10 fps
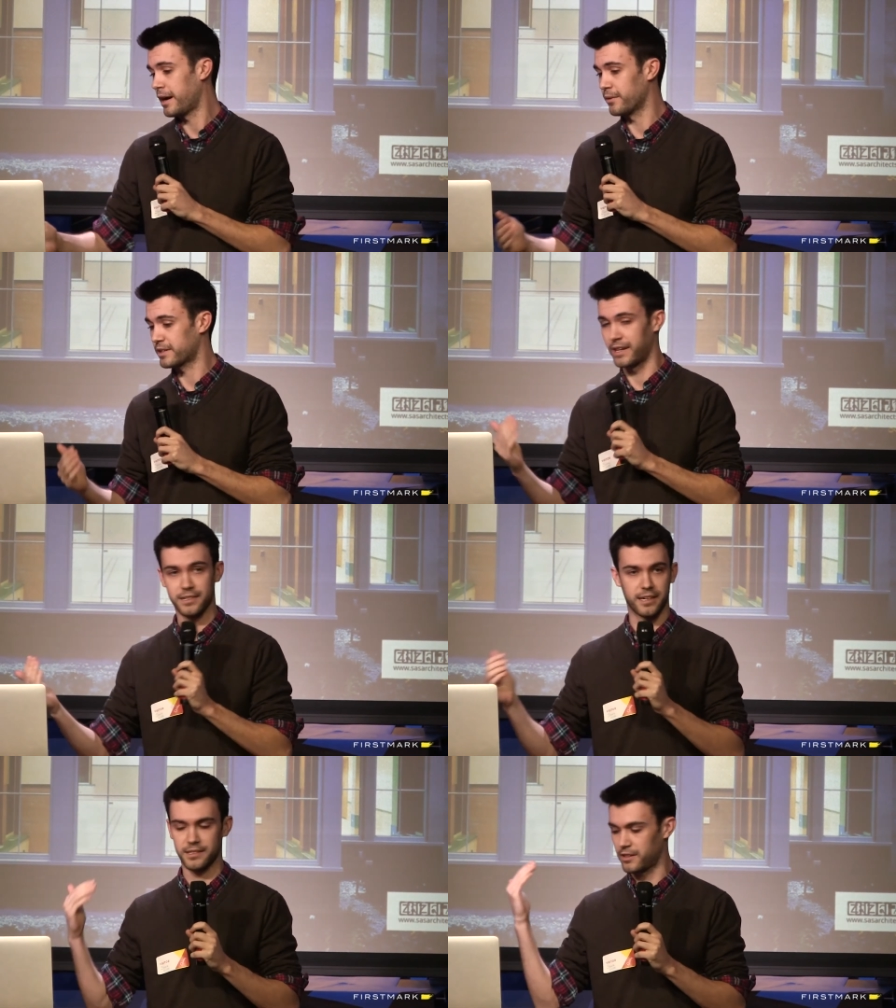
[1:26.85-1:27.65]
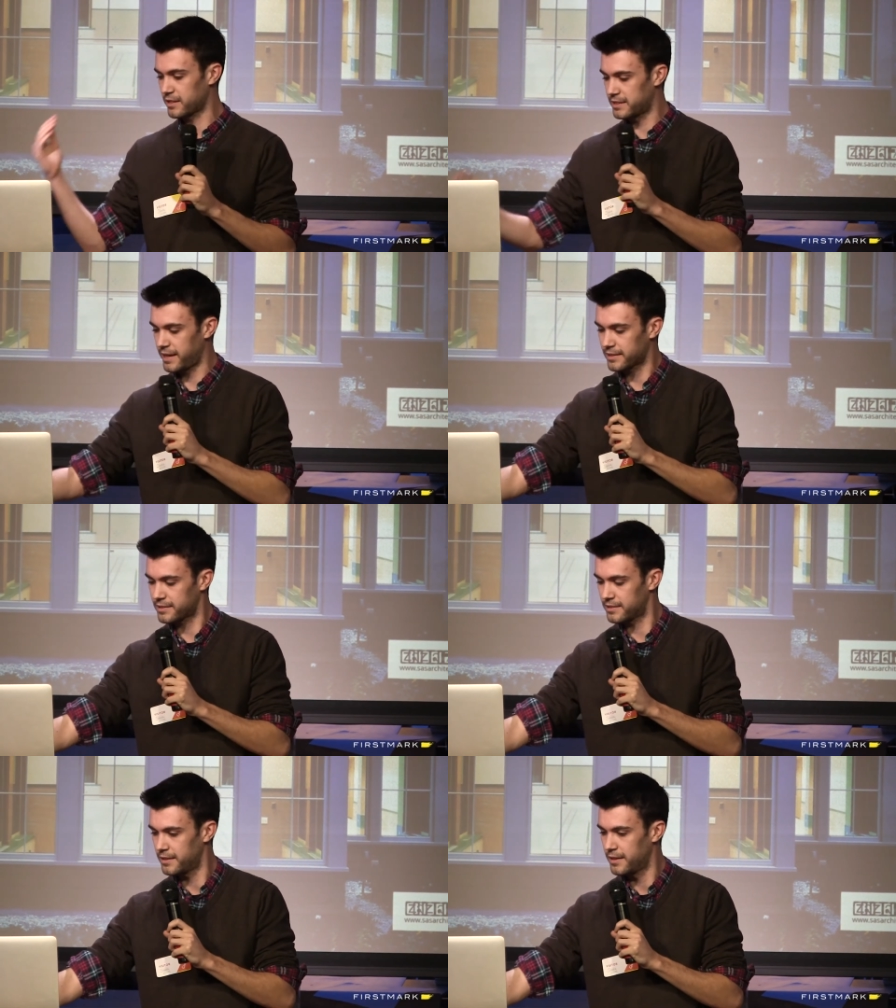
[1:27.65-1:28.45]
I worked at SAS
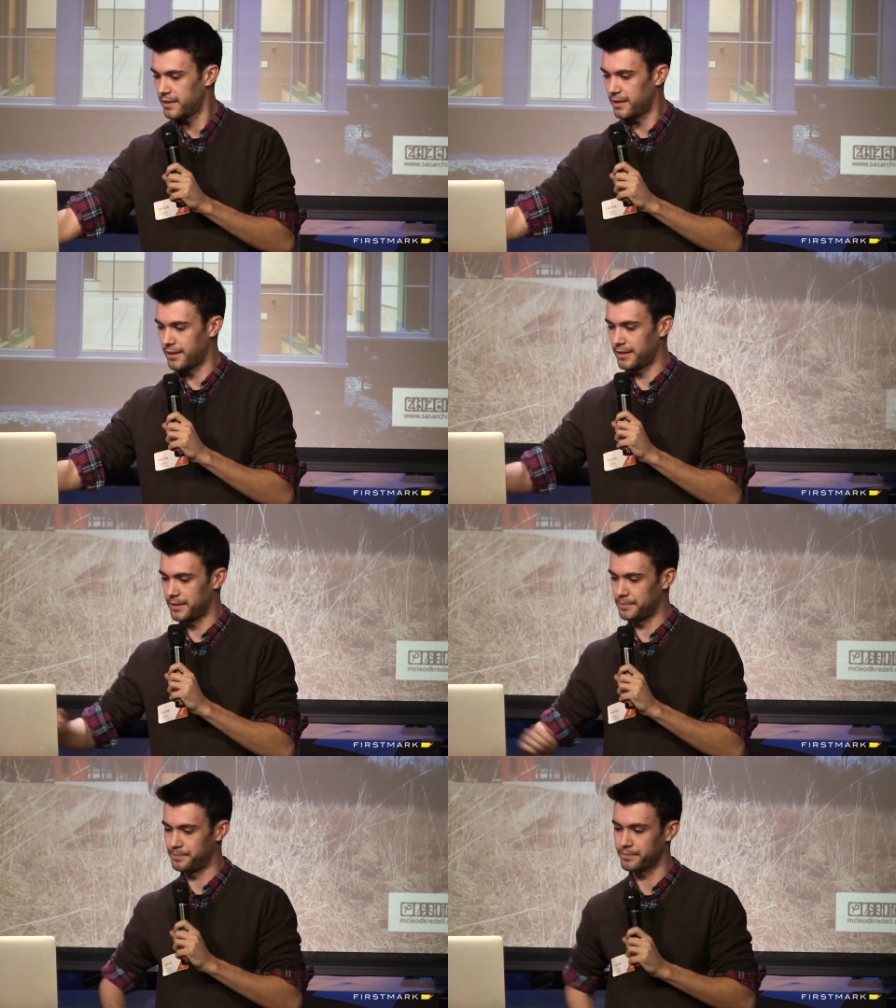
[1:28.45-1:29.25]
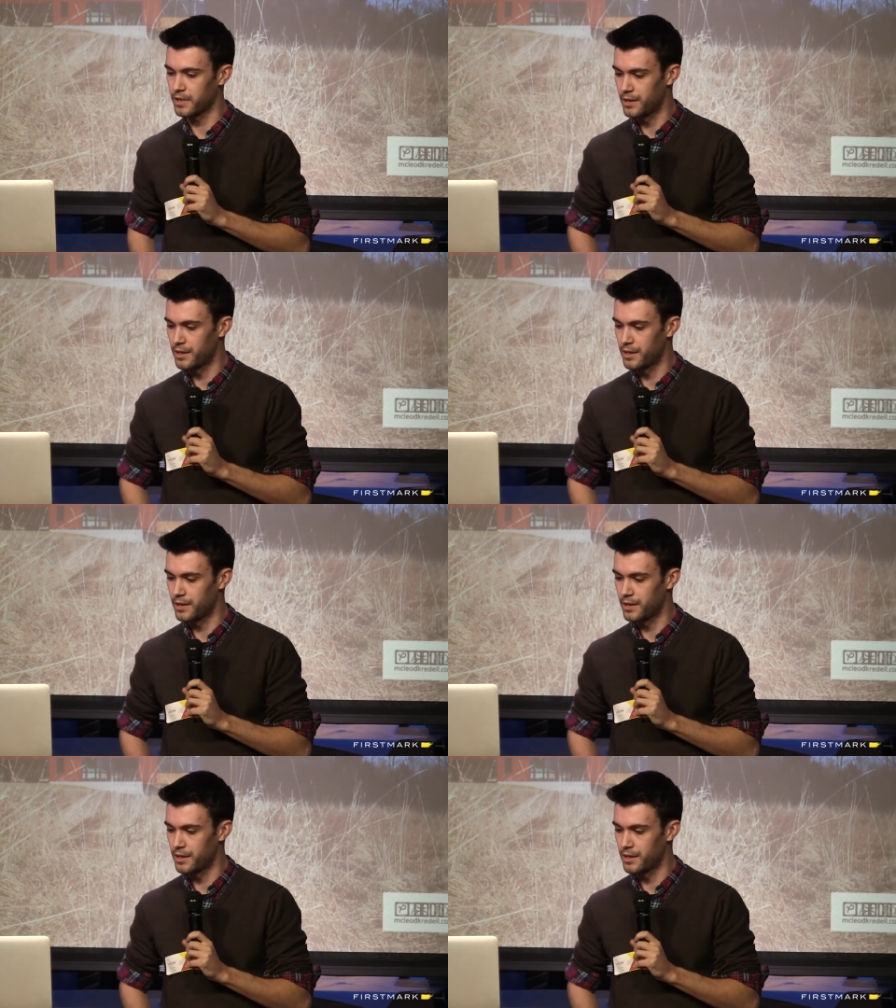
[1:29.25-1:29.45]
Architects, um,